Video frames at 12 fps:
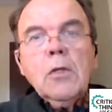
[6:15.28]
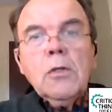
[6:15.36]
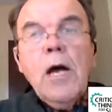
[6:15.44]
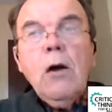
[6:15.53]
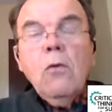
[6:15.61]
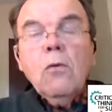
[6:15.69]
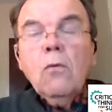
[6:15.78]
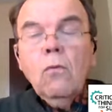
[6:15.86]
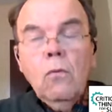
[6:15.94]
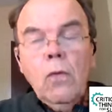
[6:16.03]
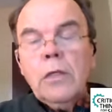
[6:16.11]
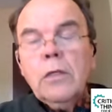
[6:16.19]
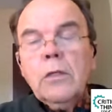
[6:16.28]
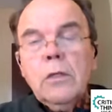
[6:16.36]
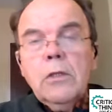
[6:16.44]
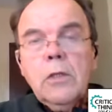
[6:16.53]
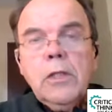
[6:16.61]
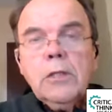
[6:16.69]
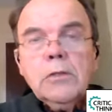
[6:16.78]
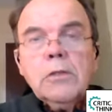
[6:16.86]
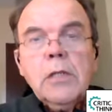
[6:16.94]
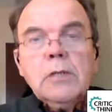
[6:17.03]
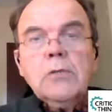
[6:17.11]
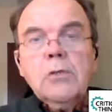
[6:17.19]
Now, one of the things
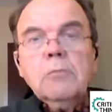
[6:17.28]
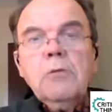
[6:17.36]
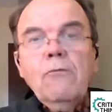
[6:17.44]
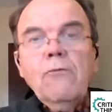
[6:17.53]
that's going to be